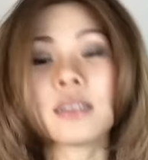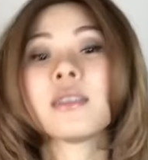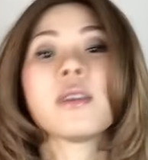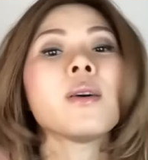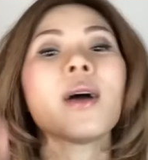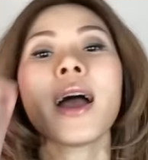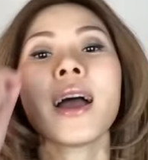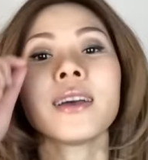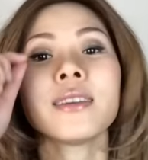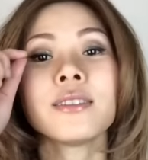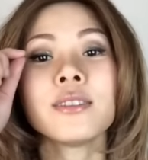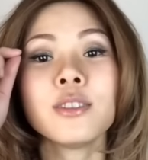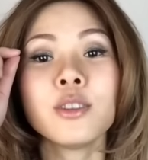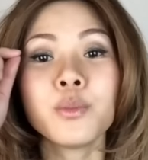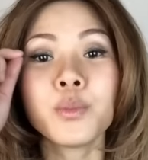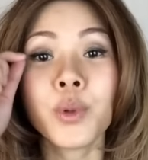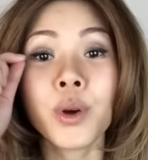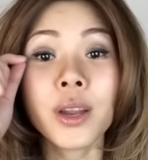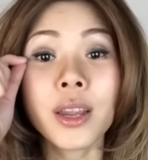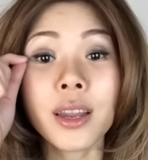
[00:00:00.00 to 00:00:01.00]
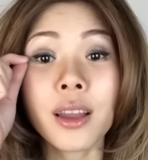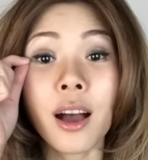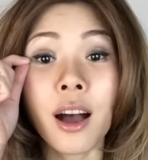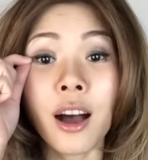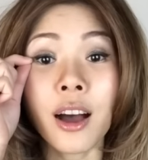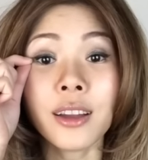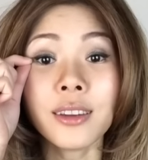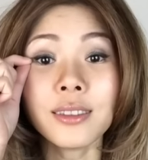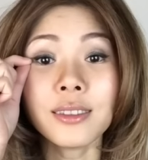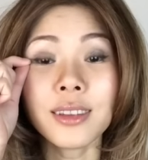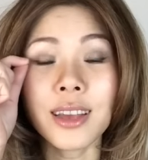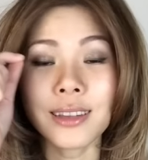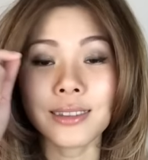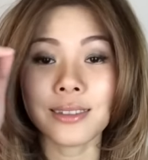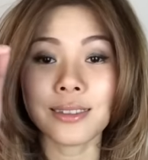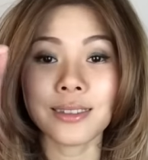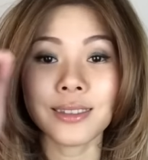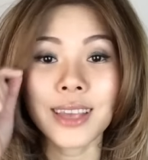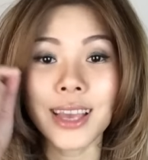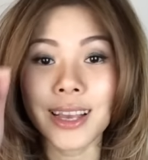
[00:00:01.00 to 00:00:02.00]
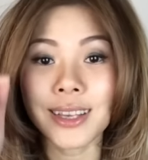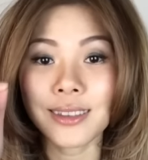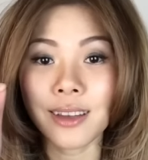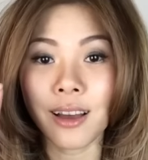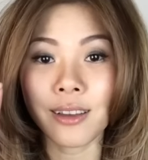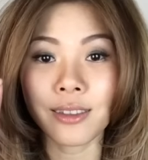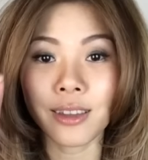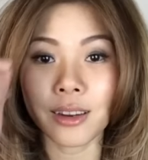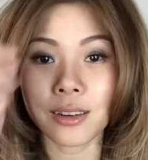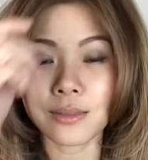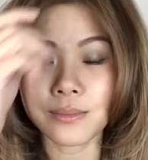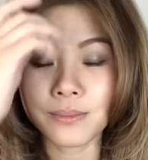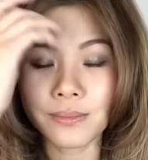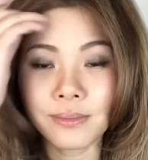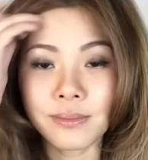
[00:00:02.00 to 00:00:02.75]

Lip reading: So as you put it on, it stays on there.